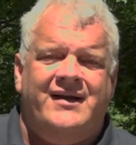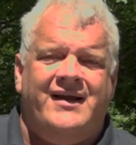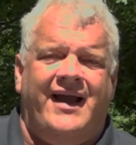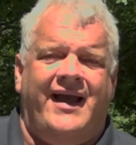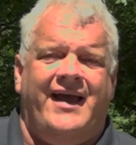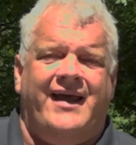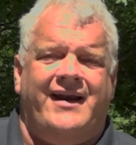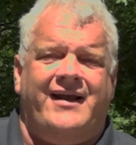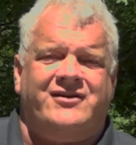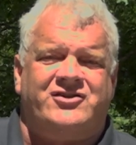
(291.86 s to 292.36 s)

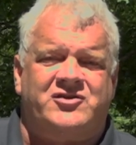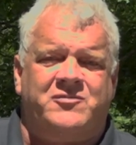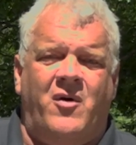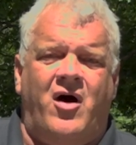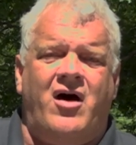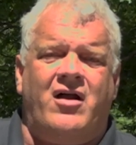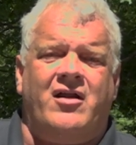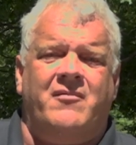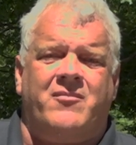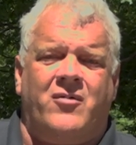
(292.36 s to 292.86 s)
and a
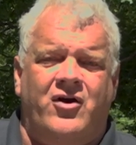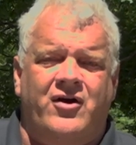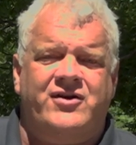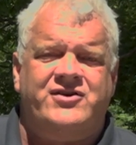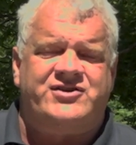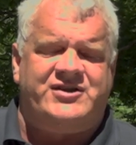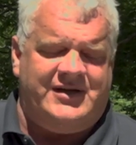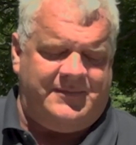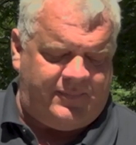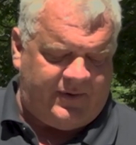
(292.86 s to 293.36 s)
small
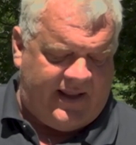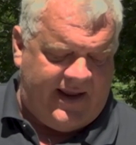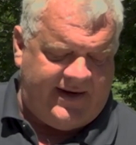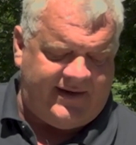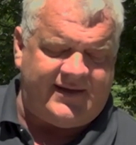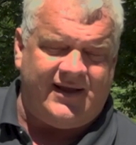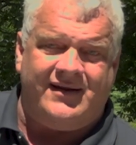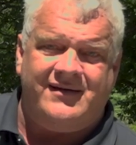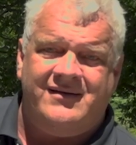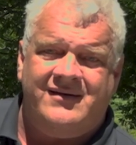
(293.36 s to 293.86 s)
emergency
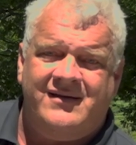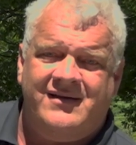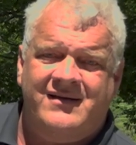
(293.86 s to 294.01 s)
blanket